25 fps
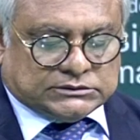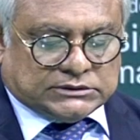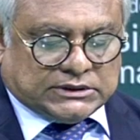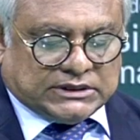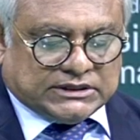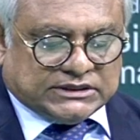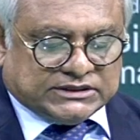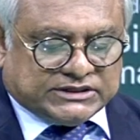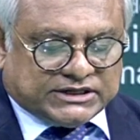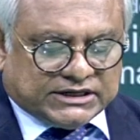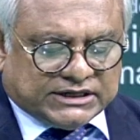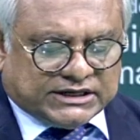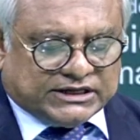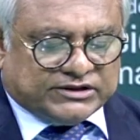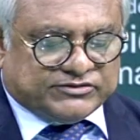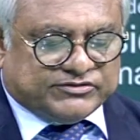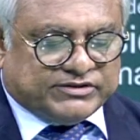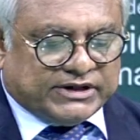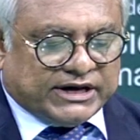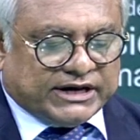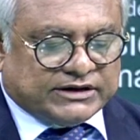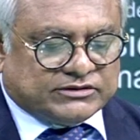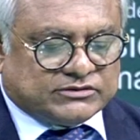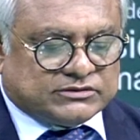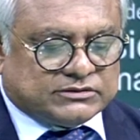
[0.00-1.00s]
The thing is
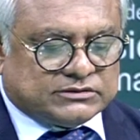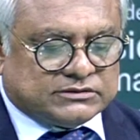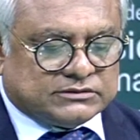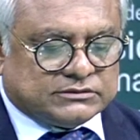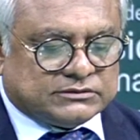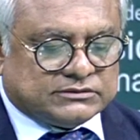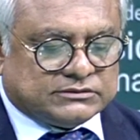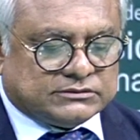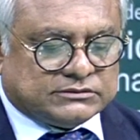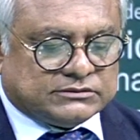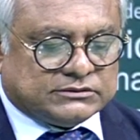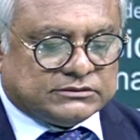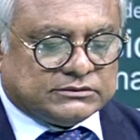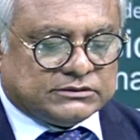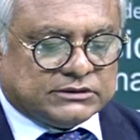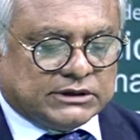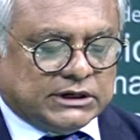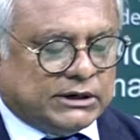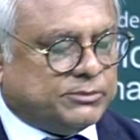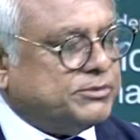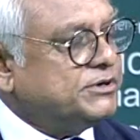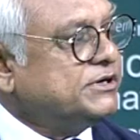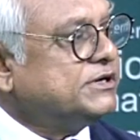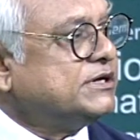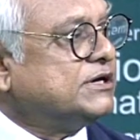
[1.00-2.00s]
that
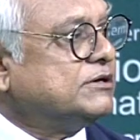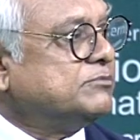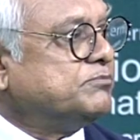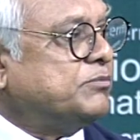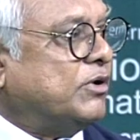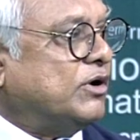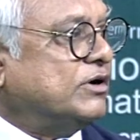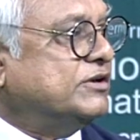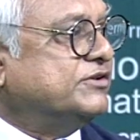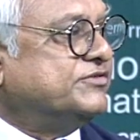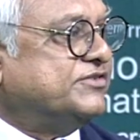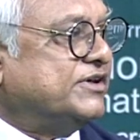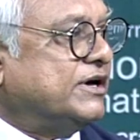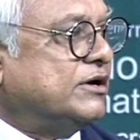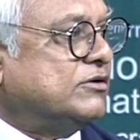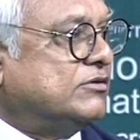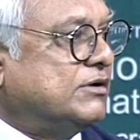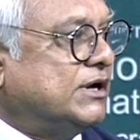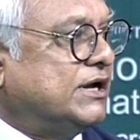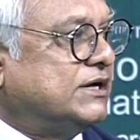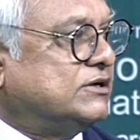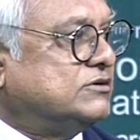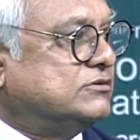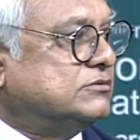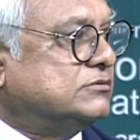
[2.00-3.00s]
American policy, I'd
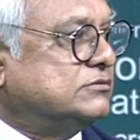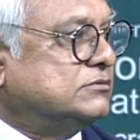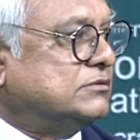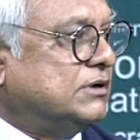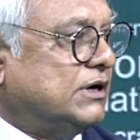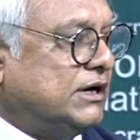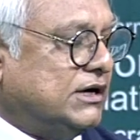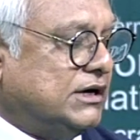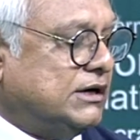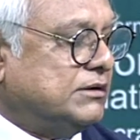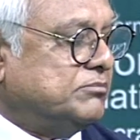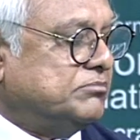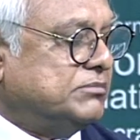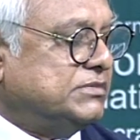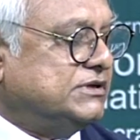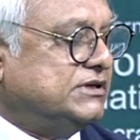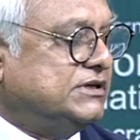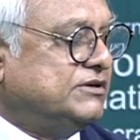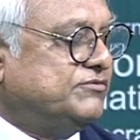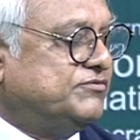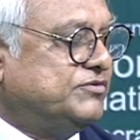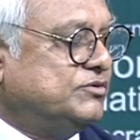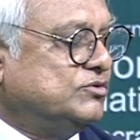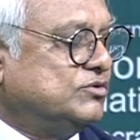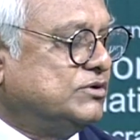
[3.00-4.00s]
like to,
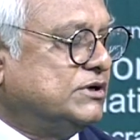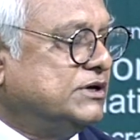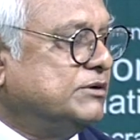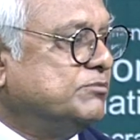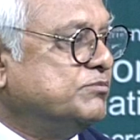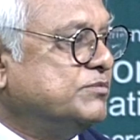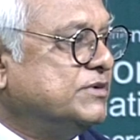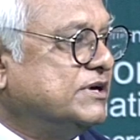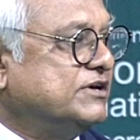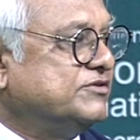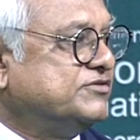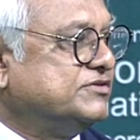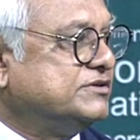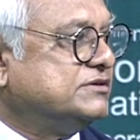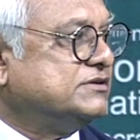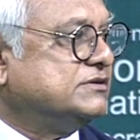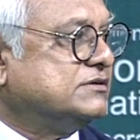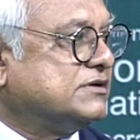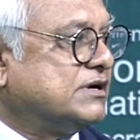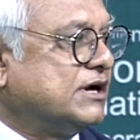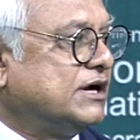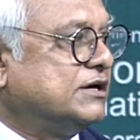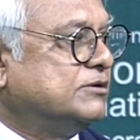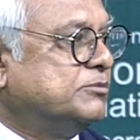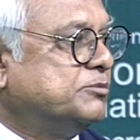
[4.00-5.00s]
if you give me a certain
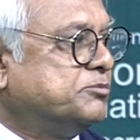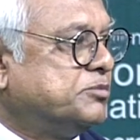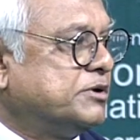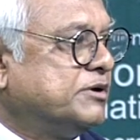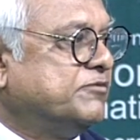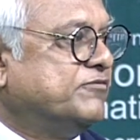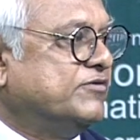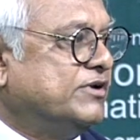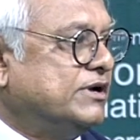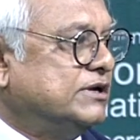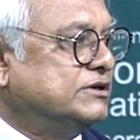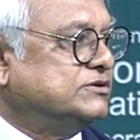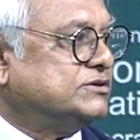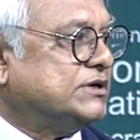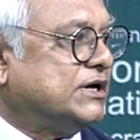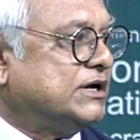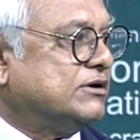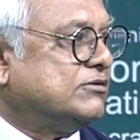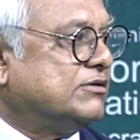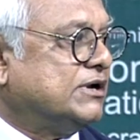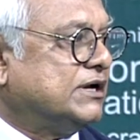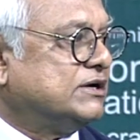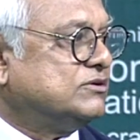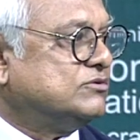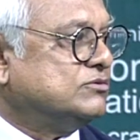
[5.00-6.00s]
kind of privilege,
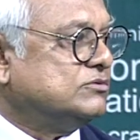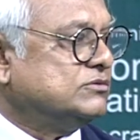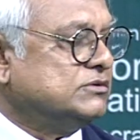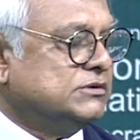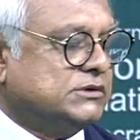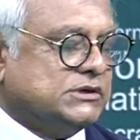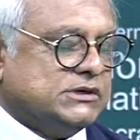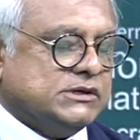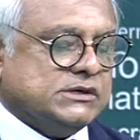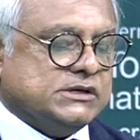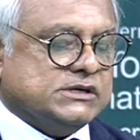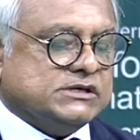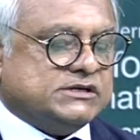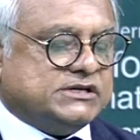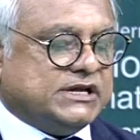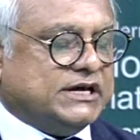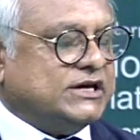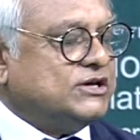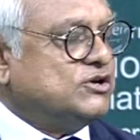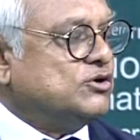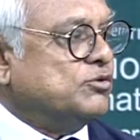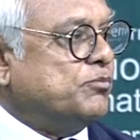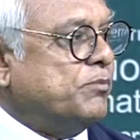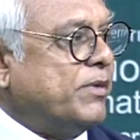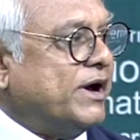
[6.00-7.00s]
I'd like to
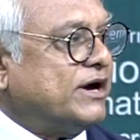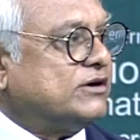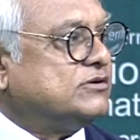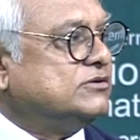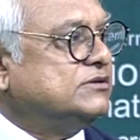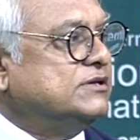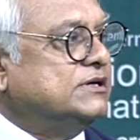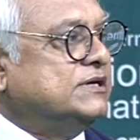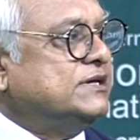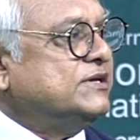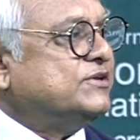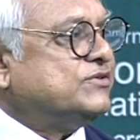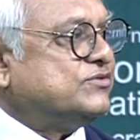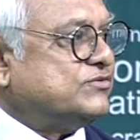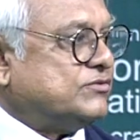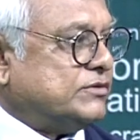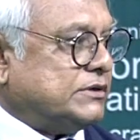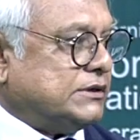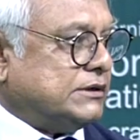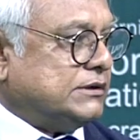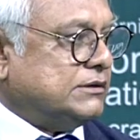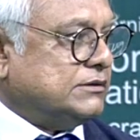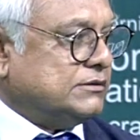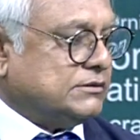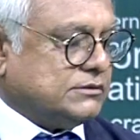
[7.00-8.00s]
take you back to the
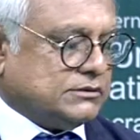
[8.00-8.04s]
history.